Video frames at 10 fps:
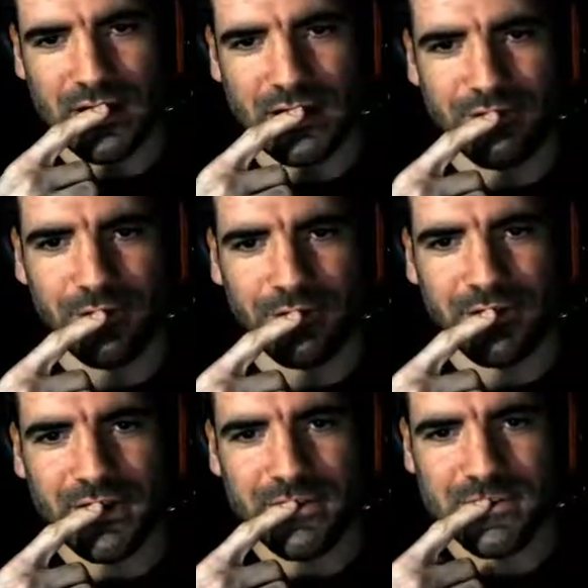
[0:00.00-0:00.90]
It didn't fall
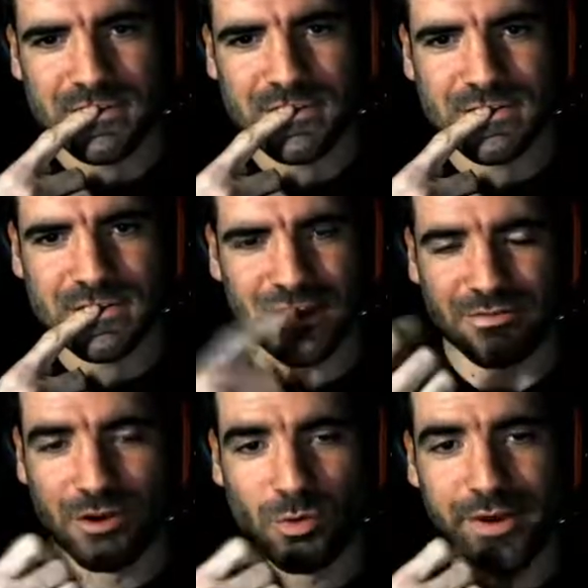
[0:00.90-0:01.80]
through though.
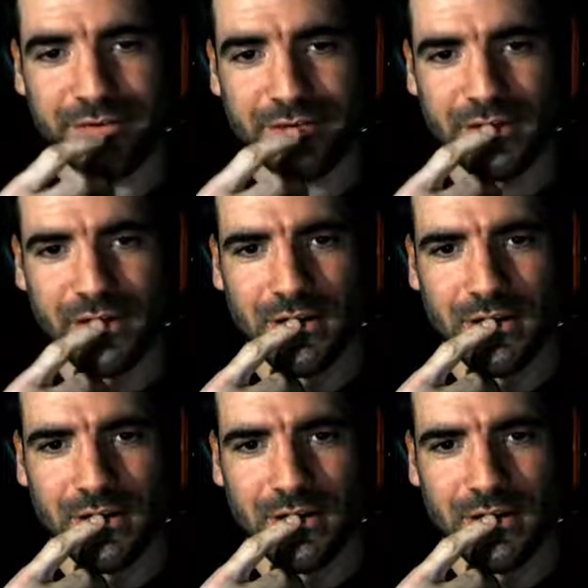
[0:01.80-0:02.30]
That's where I whiffed.